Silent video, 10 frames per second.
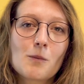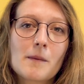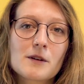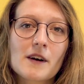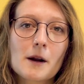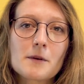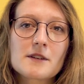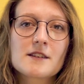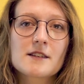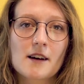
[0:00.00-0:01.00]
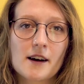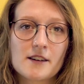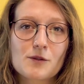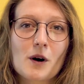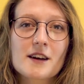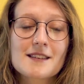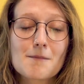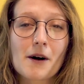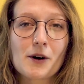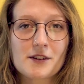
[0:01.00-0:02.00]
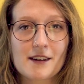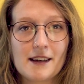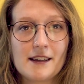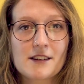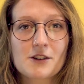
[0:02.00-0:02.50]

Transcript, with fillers: web developers and designers work symbiotically